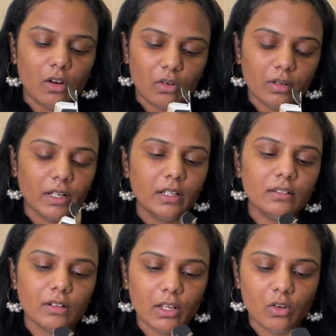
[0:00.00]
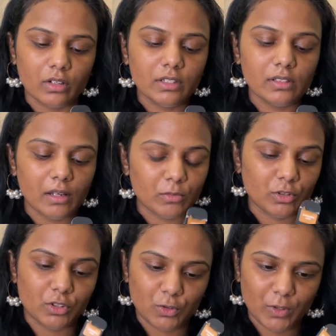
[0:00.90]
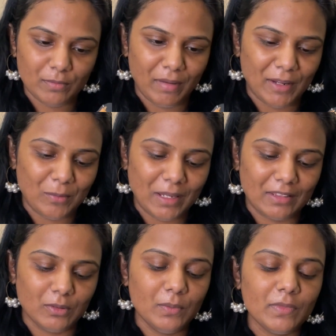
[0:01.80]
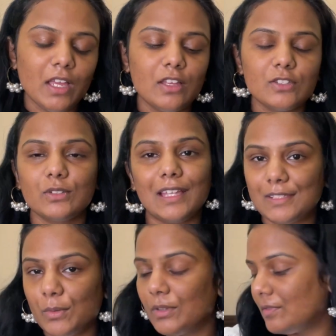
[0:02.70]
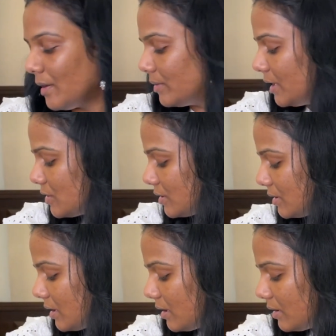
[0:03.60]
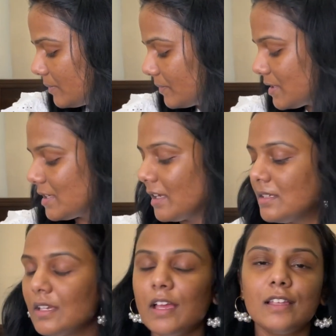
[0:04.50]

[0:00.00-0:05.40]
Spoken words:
Alright, I got it. I'm gonna do it my way though. So that's what the foundation says.